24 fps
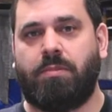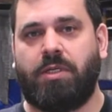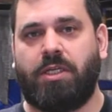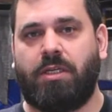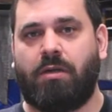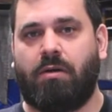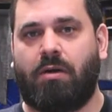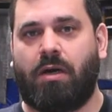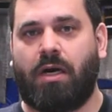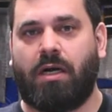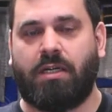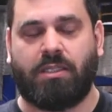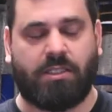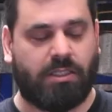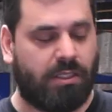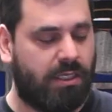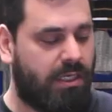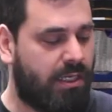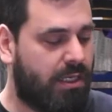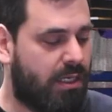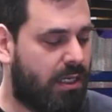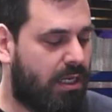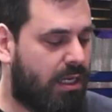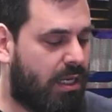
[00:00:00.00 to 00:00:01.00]
You know,
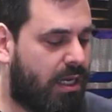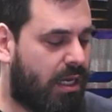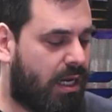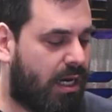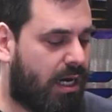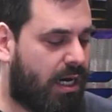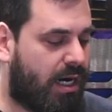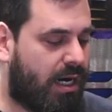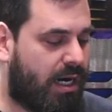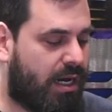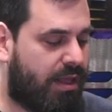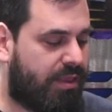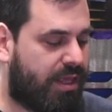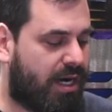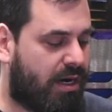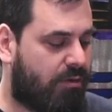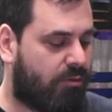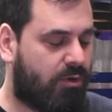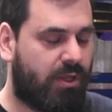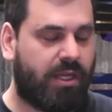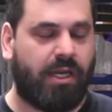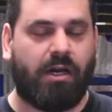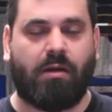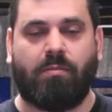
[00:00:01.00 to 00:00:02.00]
honestly, uh, that
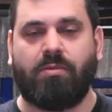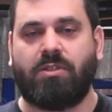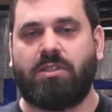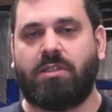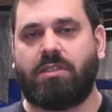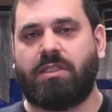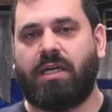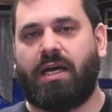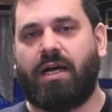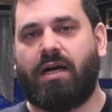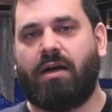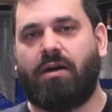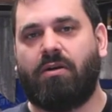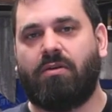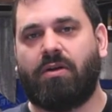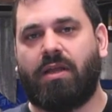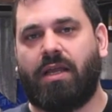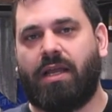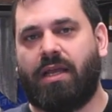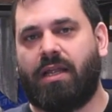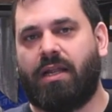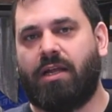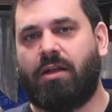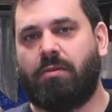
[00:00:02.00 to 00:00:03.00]
really helps us out
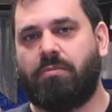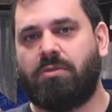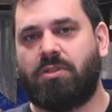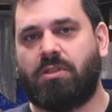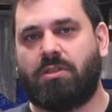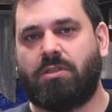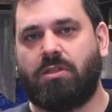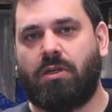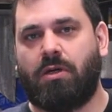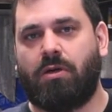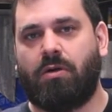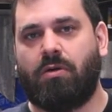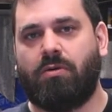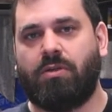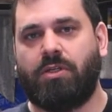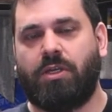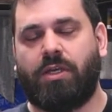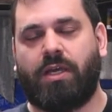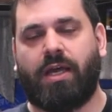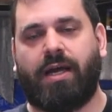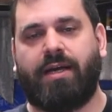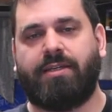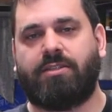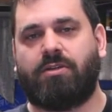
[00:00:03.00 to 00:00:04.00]
and helps us know that
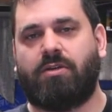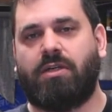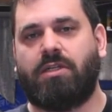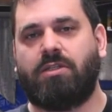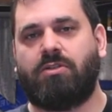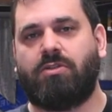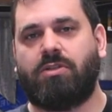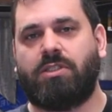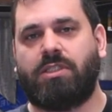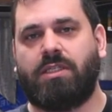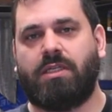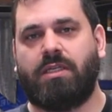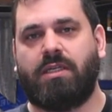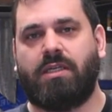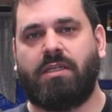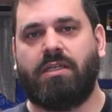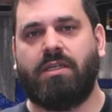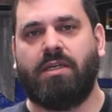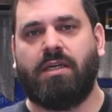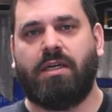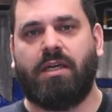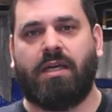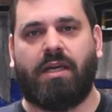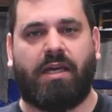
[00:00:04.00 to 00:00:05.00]
you guys are interested
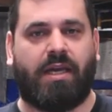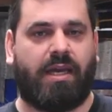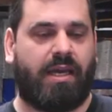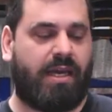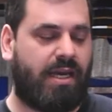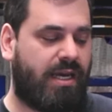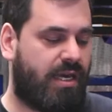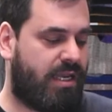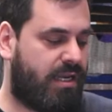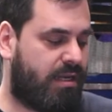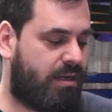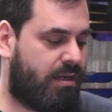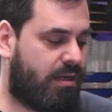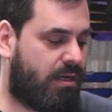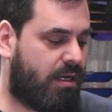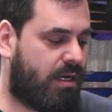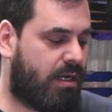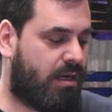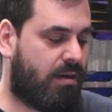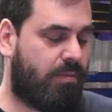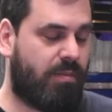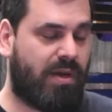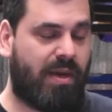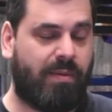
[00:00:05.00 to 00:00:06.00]
and
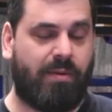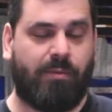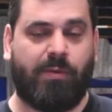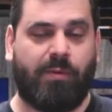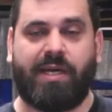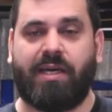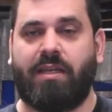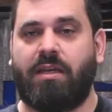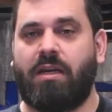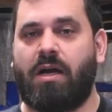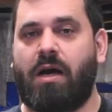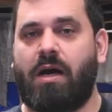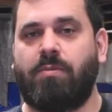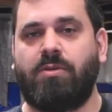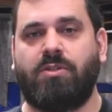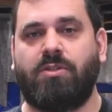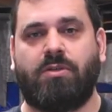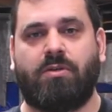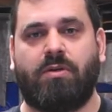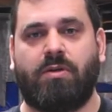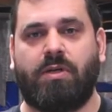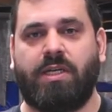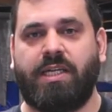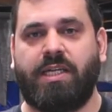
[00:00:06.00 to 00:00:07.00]
uh, maybe we get an
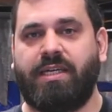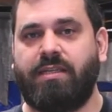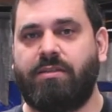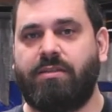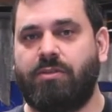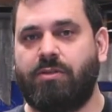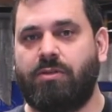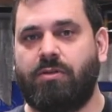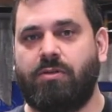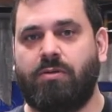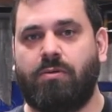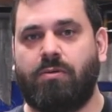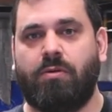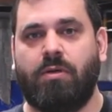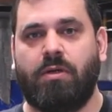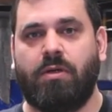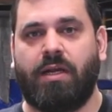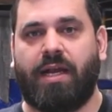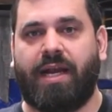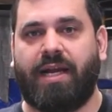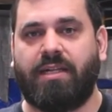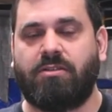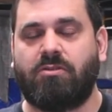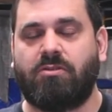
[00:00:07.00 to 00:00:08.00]
opportunity to
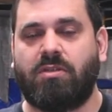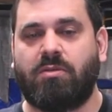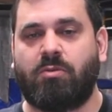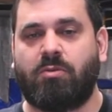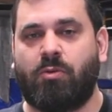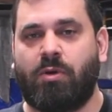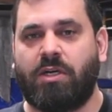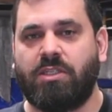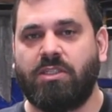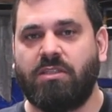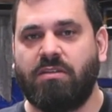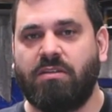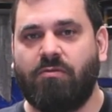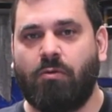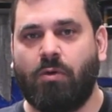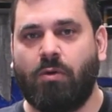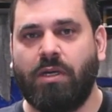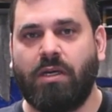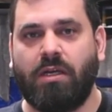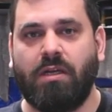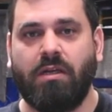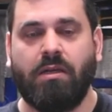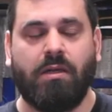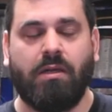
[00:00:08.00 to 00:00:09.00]
answer some questions for
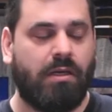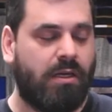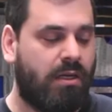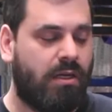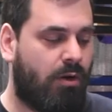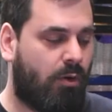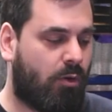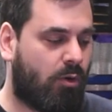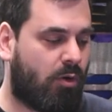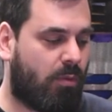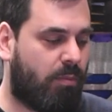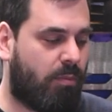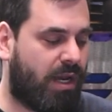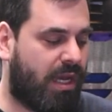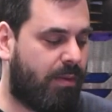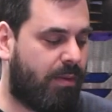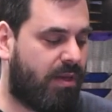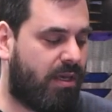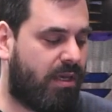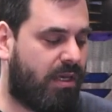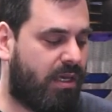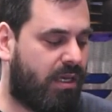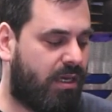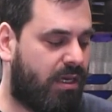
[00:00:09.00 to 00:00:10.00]
you, or
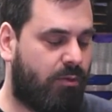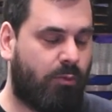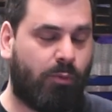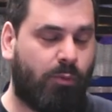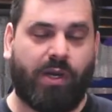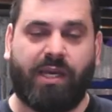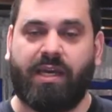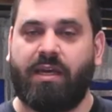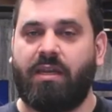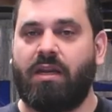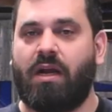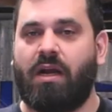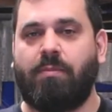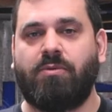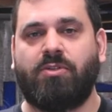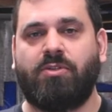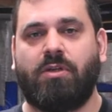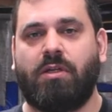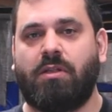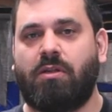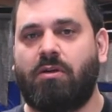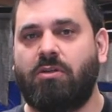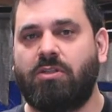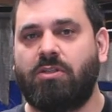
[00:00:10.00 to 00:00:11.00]
maybe we get an
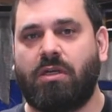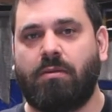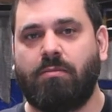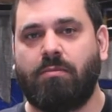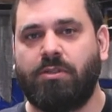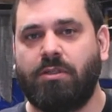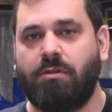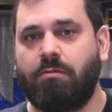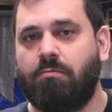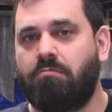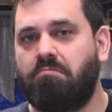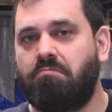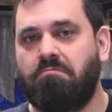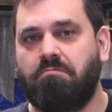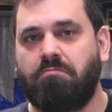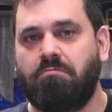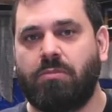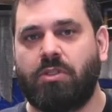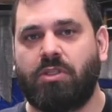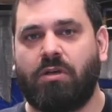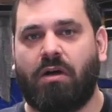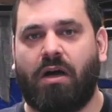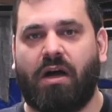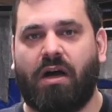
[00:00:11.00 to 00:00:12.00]
opportunity to learn something too.
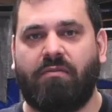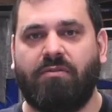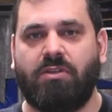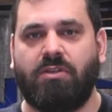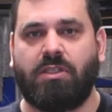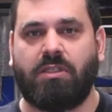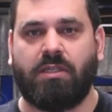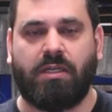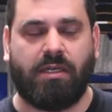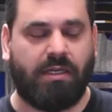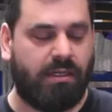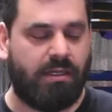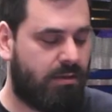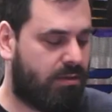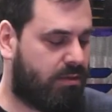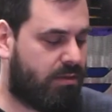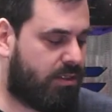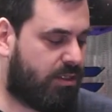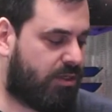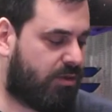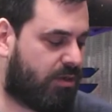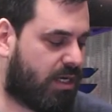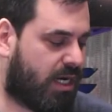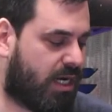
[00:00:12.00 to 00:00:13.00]
So obviously,
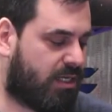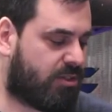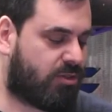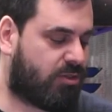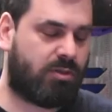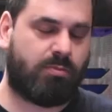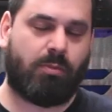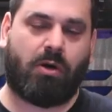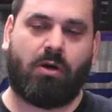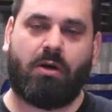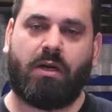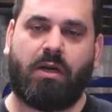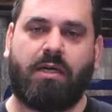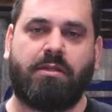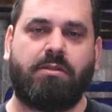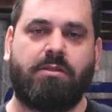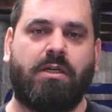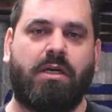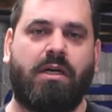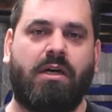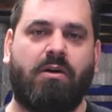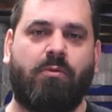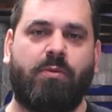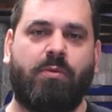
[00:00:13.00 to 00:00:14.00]
you guys are smart out
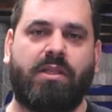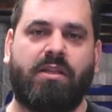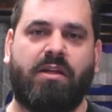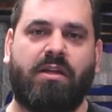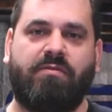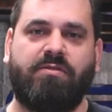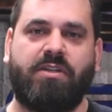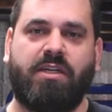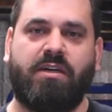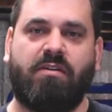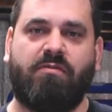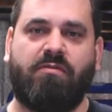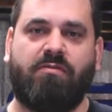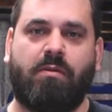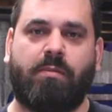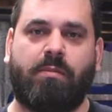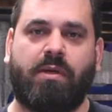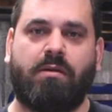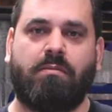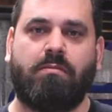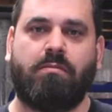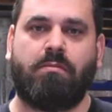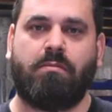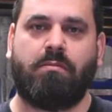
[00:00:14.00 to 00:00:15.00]
there, and we'd love to hear from
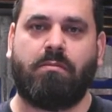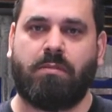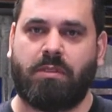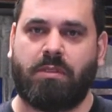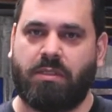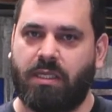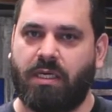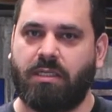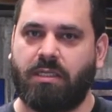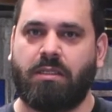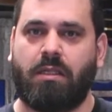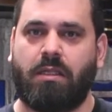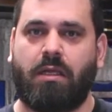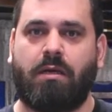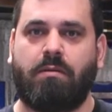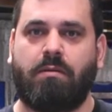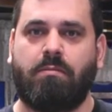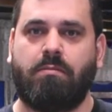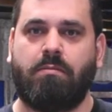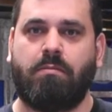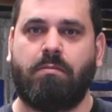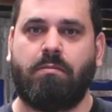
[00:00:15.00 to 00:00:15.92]
you. Thanks a lot.